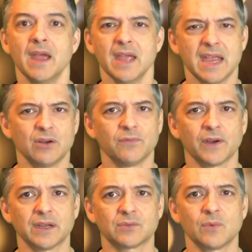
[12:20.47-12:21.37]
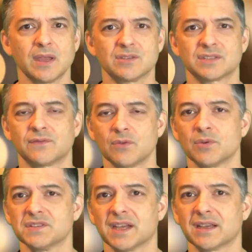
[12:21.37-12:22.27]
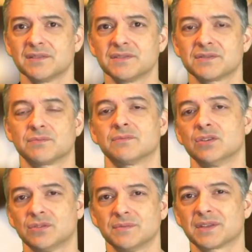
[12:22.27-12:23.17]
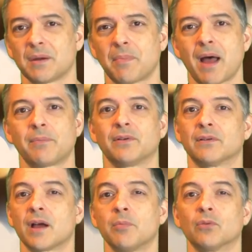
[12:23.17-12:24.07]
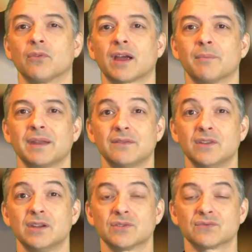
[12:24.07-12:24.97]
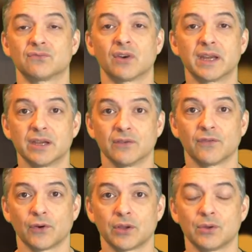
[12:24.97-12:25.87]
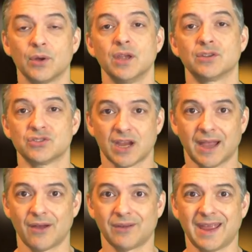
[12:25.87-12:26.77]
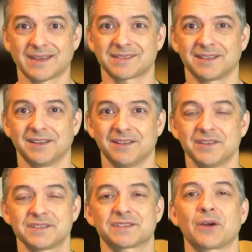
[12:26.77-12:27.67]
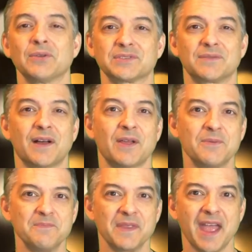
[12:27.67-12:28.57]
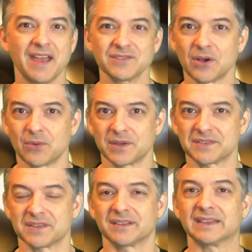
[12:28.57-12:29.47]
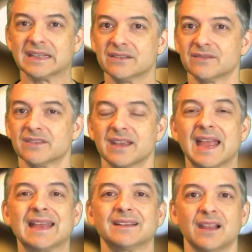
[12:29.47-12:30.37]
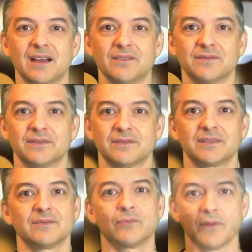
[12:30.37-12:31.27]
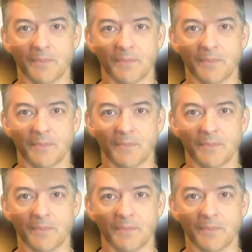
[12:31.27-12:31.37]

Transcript: Hey, don't forget to wait just a few more seconds. YouTube's going to pop a couple of recommended videos right here for you to check out next. This is Carlos Cavallo. As always, live and love with